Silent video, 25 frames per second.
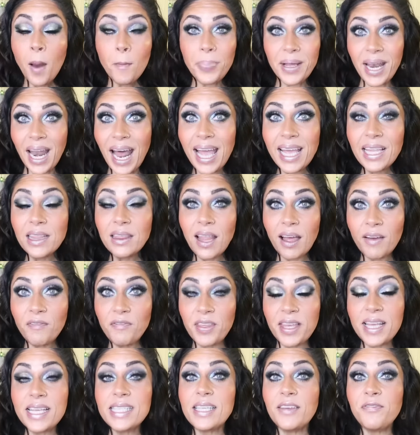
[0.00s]
But I
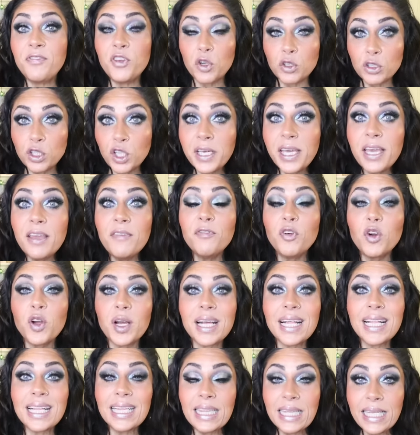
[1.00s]
love these. If you're looking for
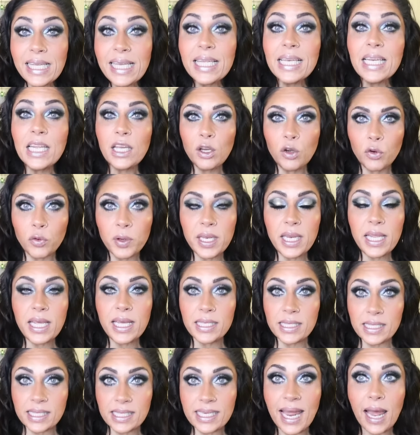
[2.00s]
a clean
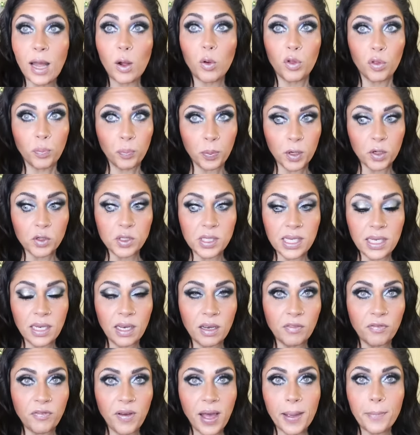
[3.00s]
ingredient snack with protein
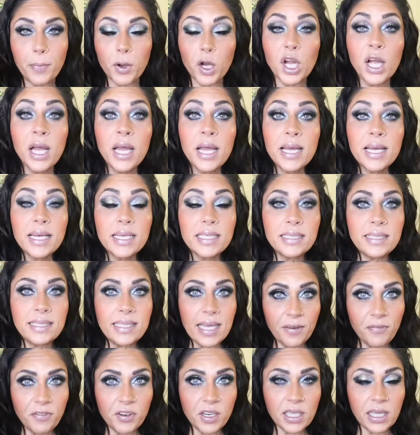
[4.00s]
and fiber,
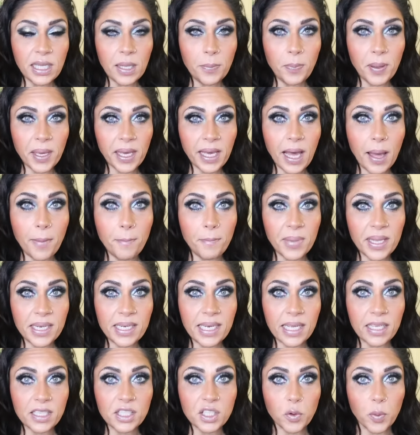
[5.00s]
definitely pick up
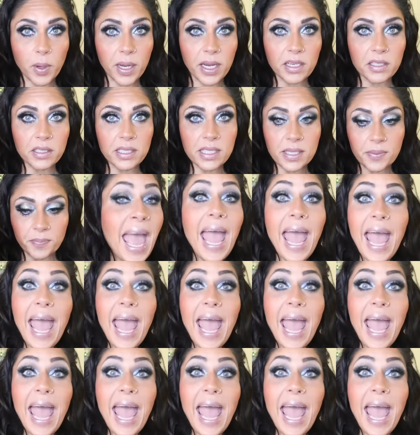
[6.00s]
midday squares.